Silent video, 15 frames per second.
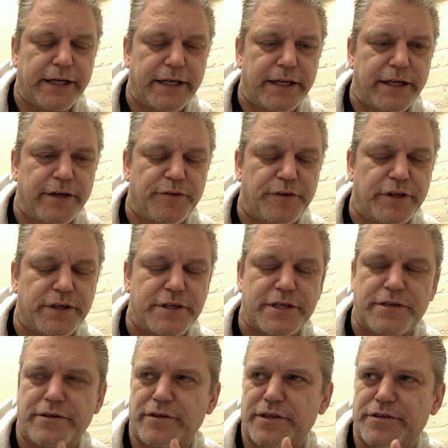
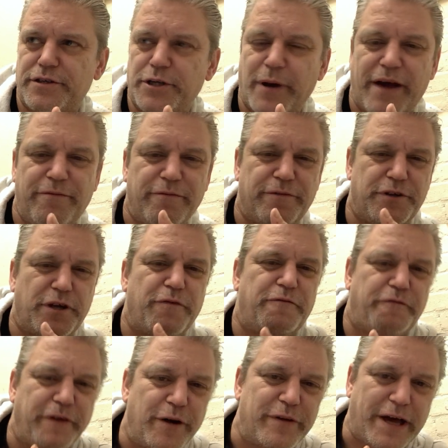you don't
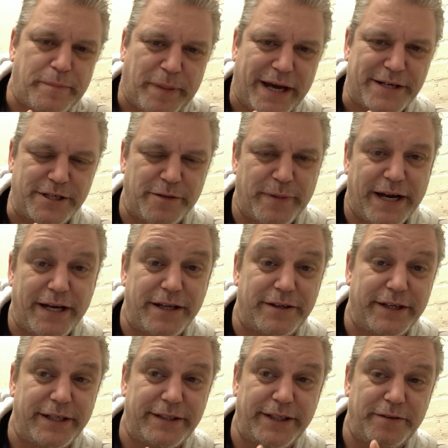feel that passionate about
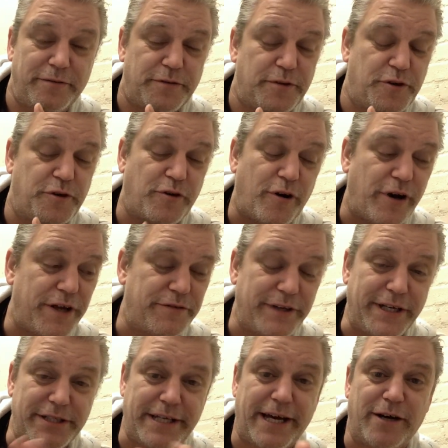anything, then try
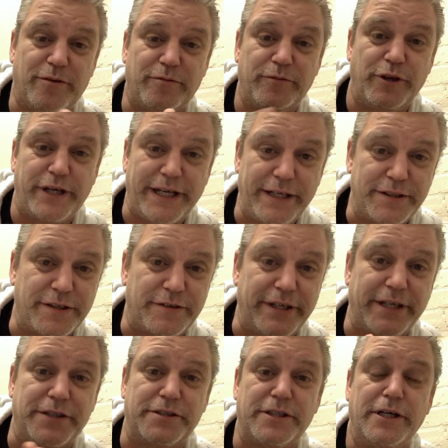things out. Look into
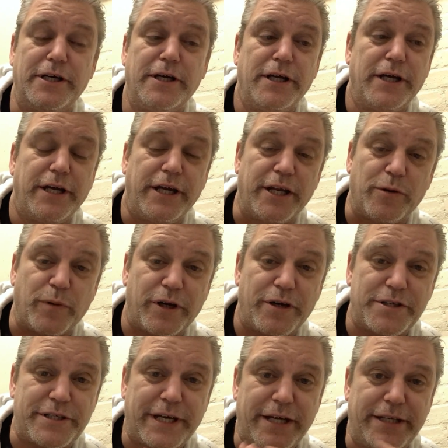things. You know, when I
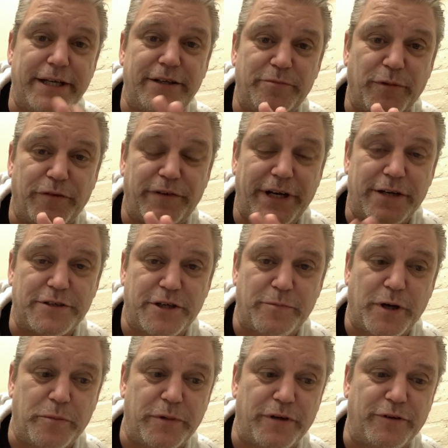say at the end of my videos at
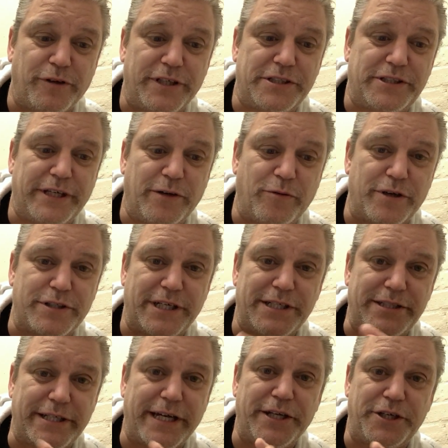the moment, I've got this thing where I say
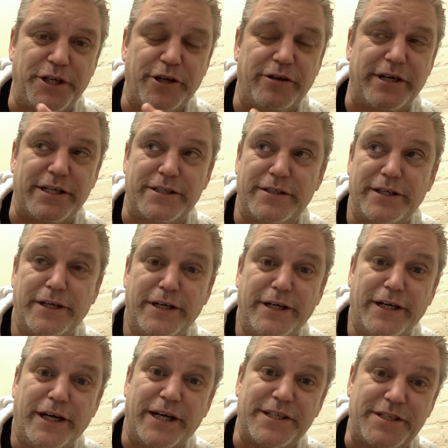stay curious.
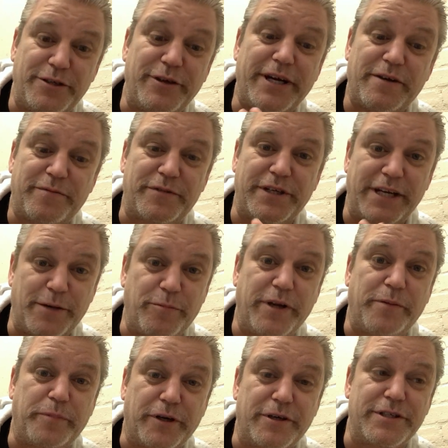I do that
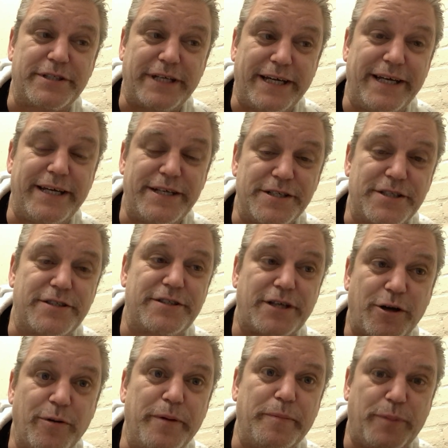deliberately because it is
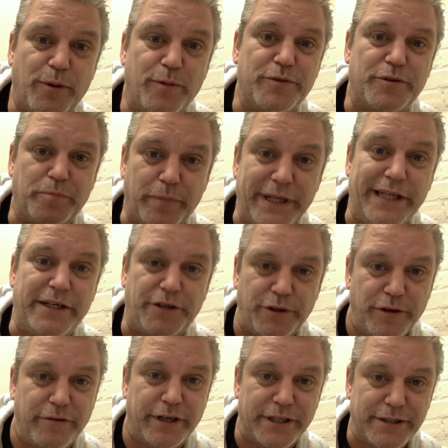so important to be
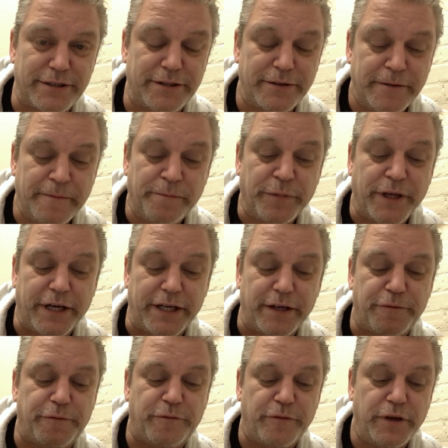curious. And
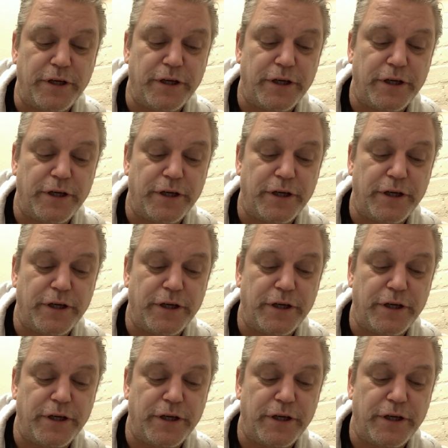if